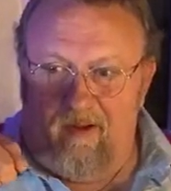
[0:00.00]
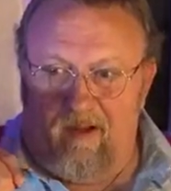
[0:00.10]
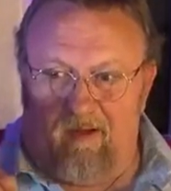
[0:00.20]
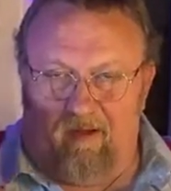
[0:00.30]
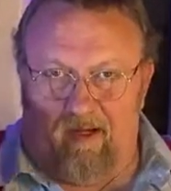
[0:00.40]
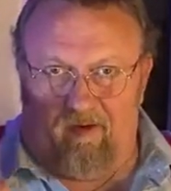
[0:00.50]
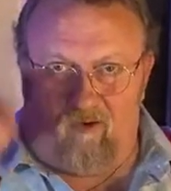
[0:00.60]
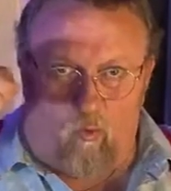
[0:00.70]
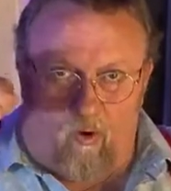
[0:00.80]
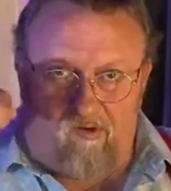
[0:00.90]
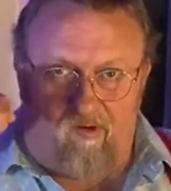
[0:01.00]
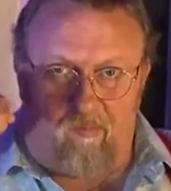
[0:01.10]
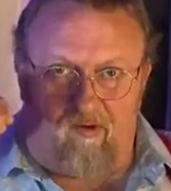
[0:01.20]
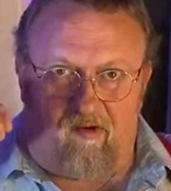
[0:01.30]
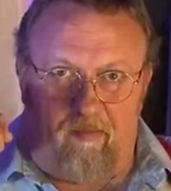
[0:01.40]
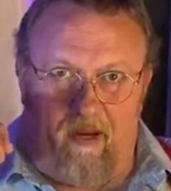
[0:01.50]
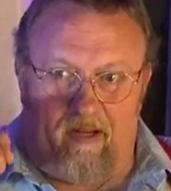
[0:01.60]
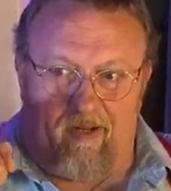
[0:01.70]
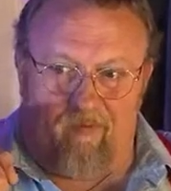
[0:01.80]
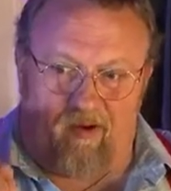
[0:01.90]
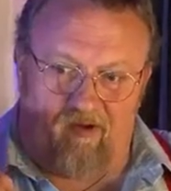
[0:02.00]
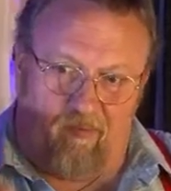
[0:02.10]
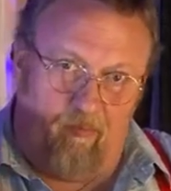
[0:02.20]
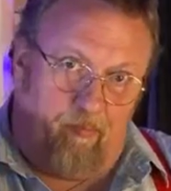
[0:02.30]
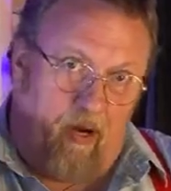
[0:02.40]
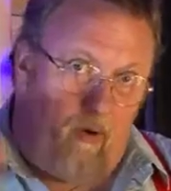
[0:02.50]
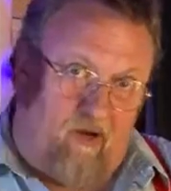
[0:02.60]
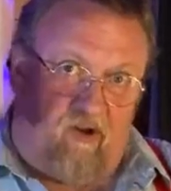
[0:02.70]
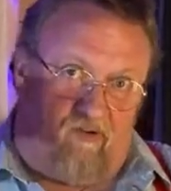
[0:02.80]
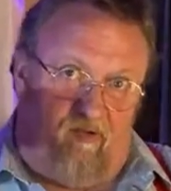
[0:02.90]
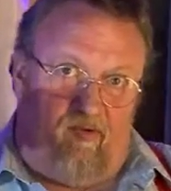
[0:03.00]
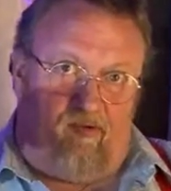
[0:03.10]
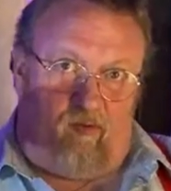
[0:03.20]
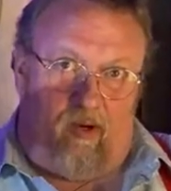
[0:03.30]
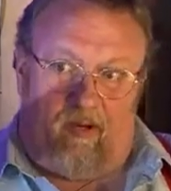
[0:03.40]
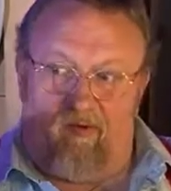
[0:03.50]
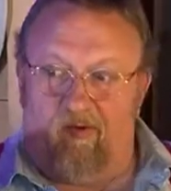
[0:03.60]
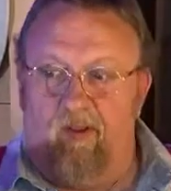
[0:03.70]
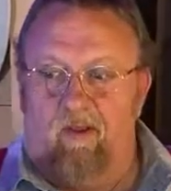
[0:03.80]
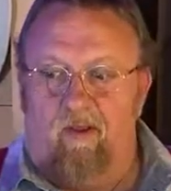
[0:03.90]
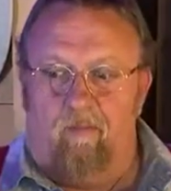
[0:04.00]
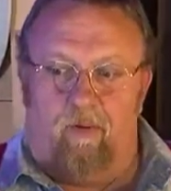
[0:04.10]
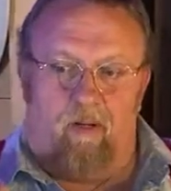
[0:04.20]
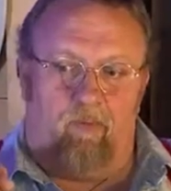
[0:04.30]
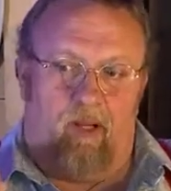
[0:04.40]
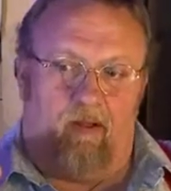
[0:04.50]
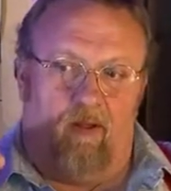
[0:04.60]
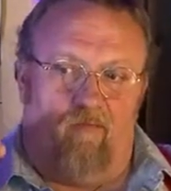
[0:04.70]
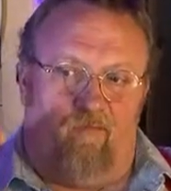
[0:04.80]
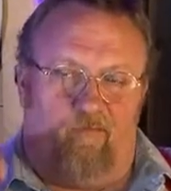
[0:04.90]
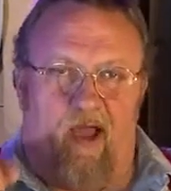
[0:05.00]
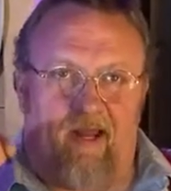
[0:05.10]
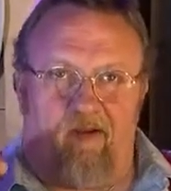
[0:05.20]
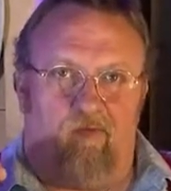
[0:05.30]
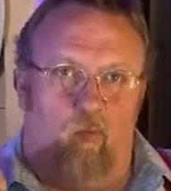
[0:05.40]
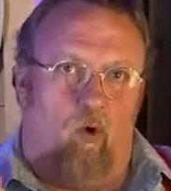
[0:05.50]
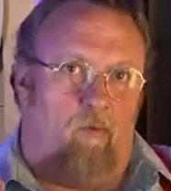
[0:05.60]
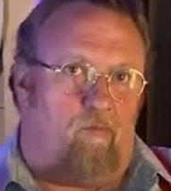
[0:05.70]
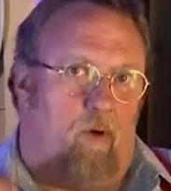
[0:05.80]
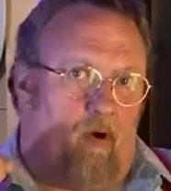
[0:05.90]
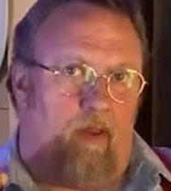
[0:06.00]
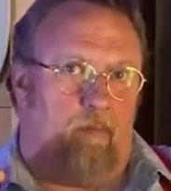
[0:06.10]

and getting twice as much speed out of it because I'm barely touching the strings, but I'm getting the fattest, warmest part of the